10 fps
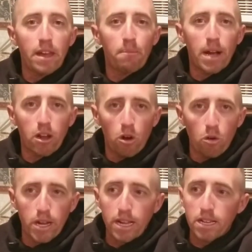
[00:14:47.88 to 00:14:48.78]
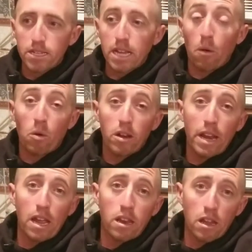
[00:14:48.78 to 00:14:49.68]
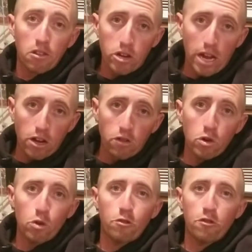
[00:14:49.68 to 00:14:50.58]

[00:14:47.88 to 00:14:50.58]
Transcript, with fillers: then my goal is I want another kangaroo